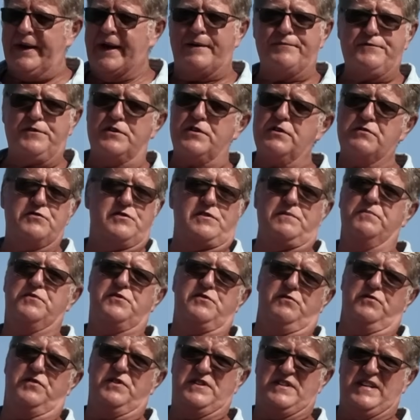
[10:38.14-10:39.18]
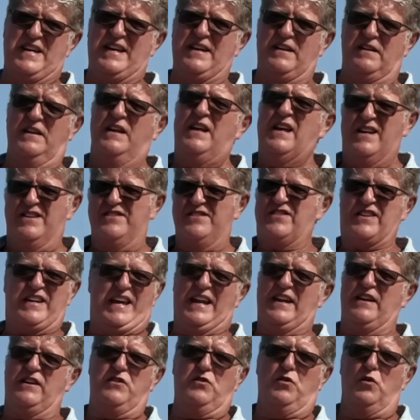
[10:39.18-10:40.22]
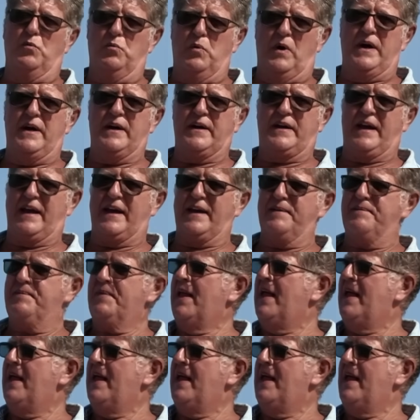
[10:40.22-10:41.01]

have to do some sort of deal to get it all working.